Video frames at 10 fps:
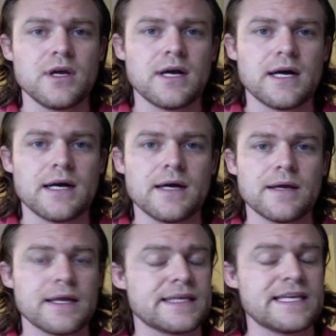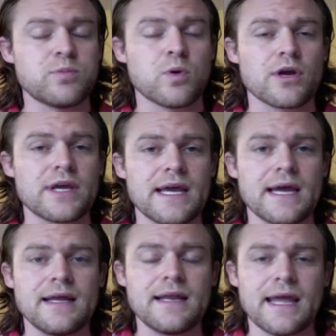and keep working
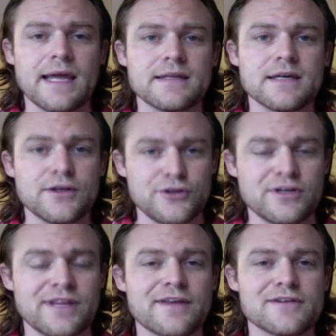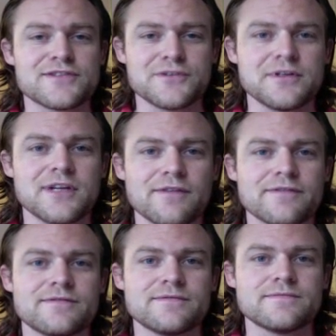at it, and you'll get there soon enough.
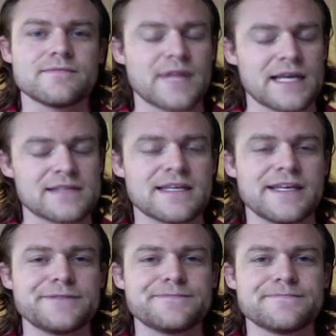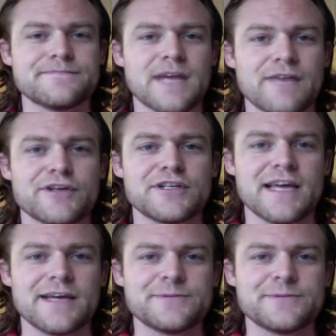Thanks again. Have a good day.